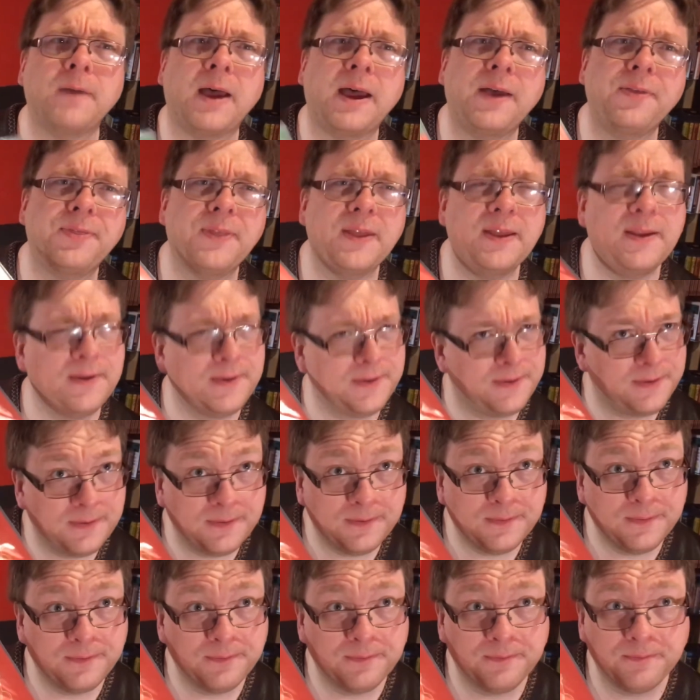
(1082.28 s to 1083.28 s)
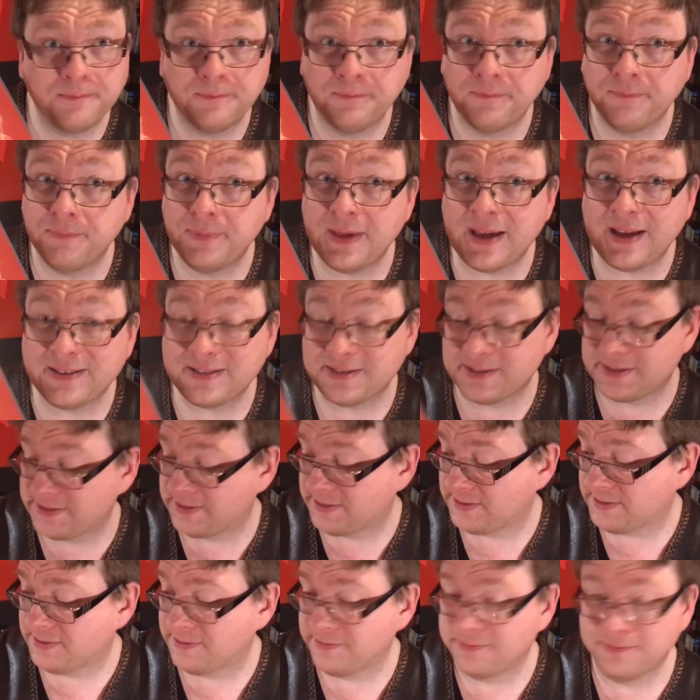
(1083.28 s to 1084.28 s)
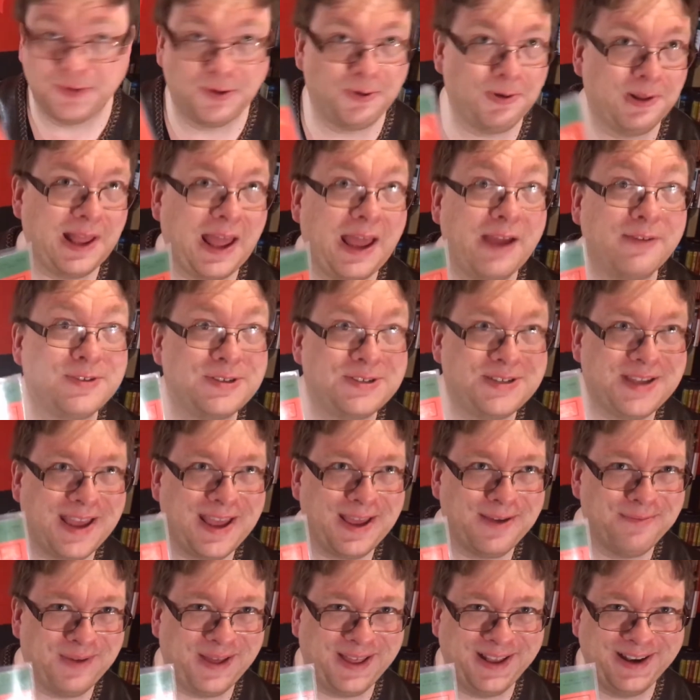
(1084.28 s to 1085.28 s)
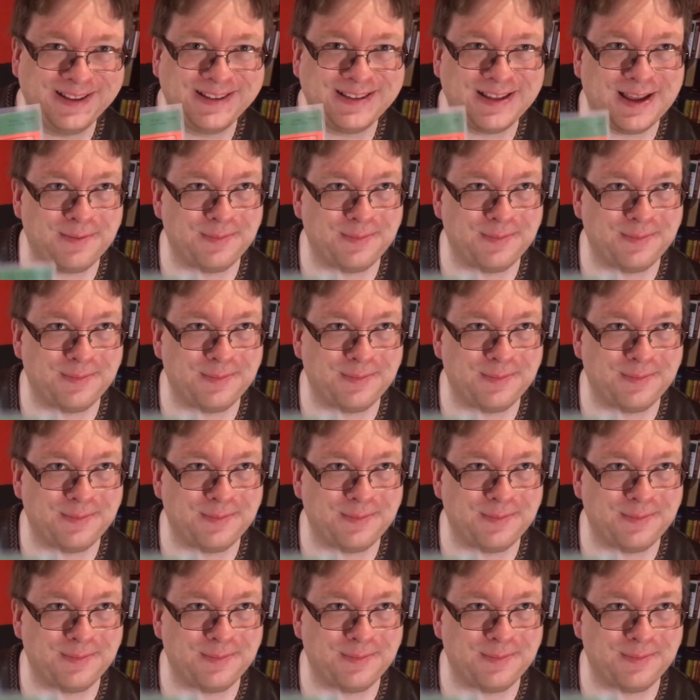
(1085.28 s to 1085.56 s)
I think that's all I have to say about it.